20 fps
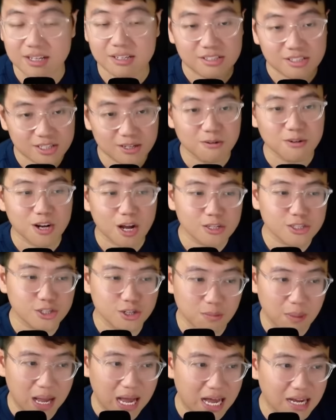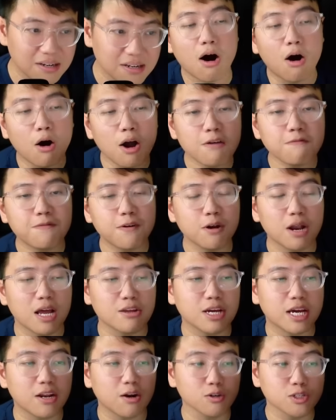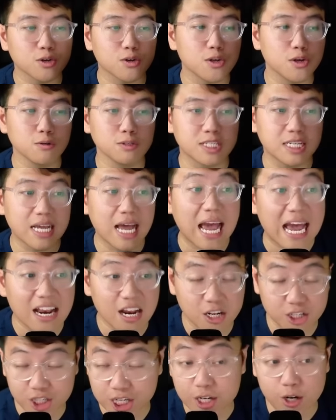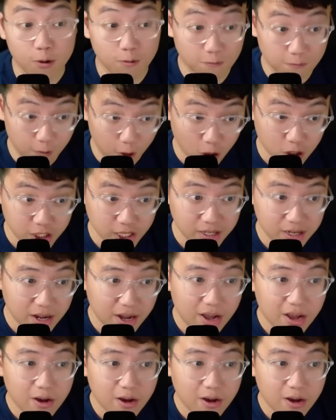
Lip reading: So not too bad. Or I feel like you can also use the energy conversion,